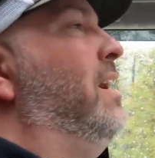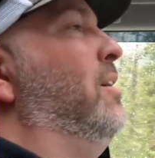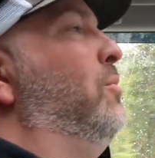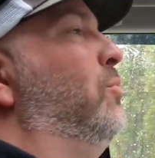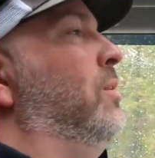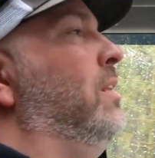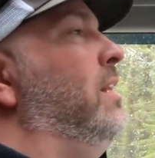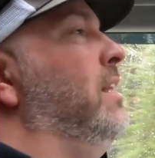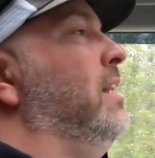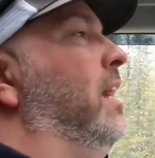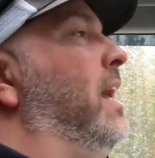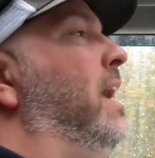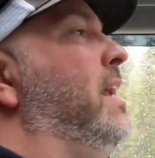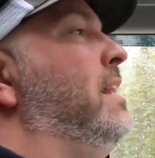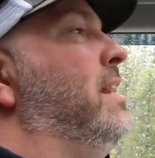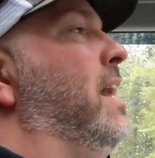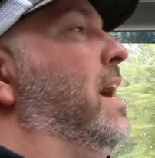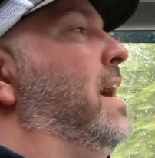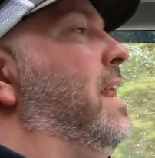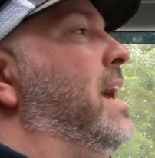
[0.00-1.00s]
Really
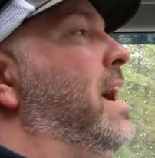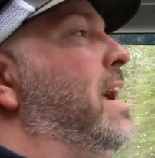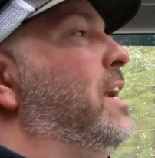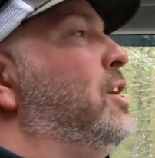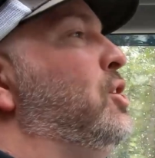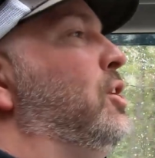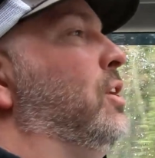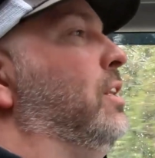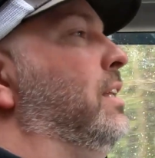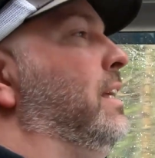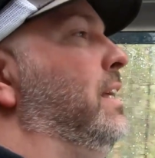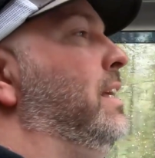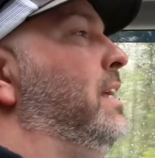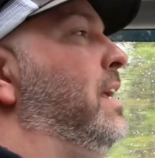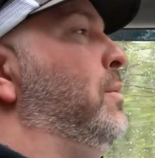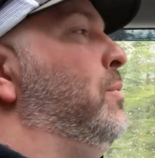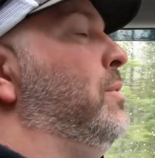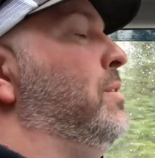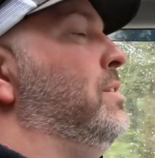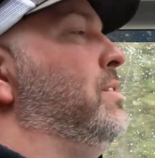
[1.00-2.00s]
liked that, actually.
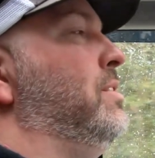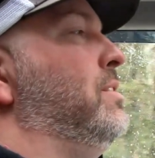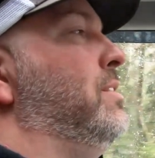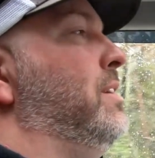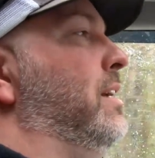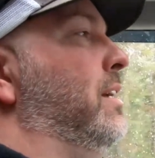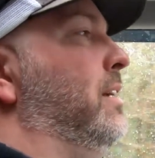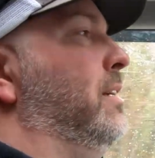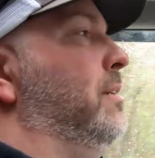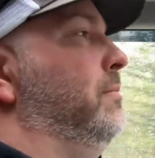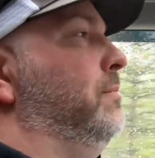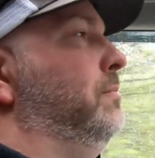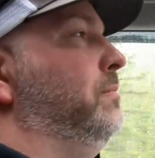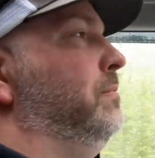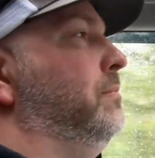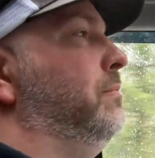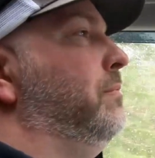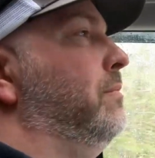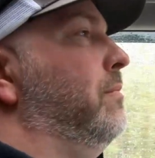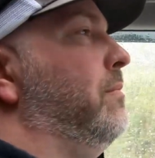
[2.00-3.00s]
It was
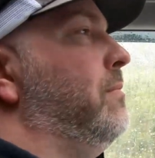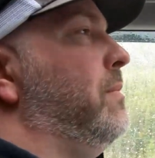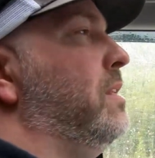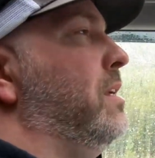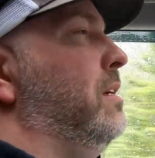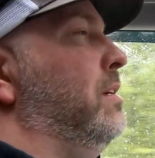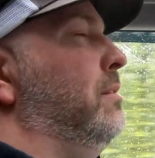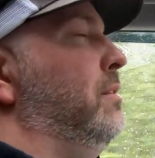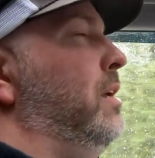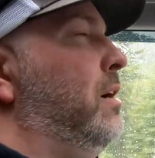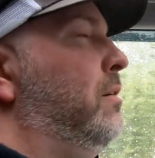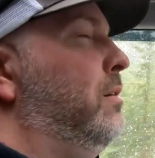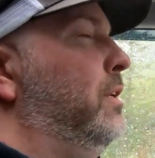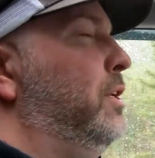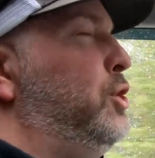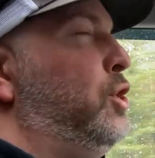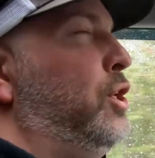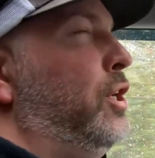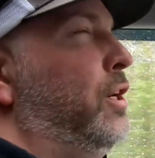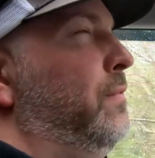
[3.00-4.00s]
not really
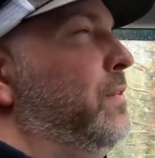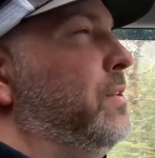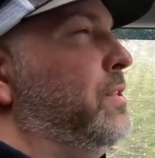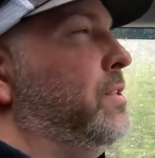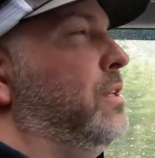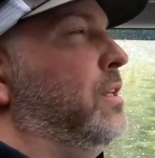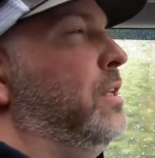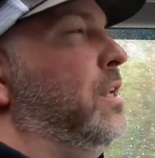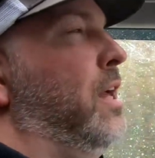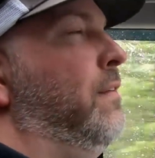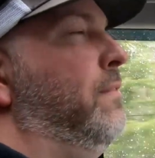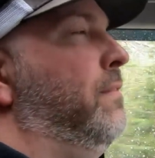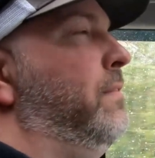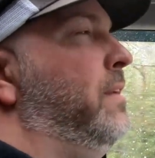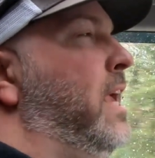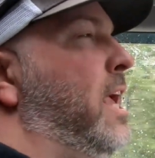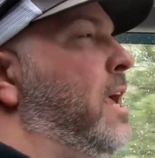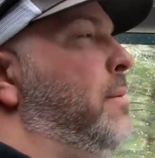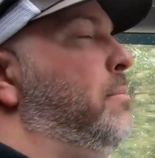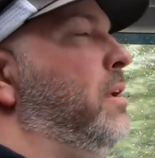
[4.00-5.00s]
sure if it's enough
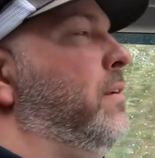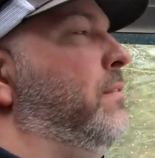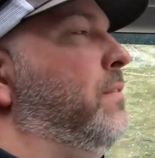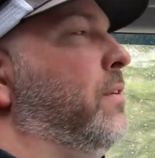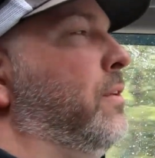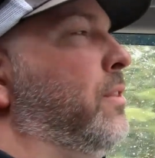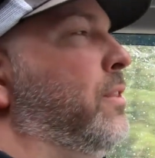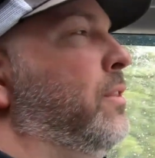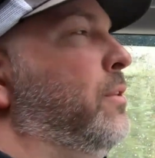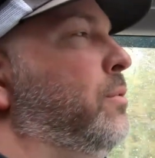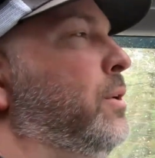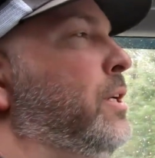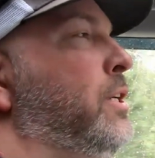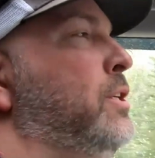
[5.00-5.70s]
camping for 3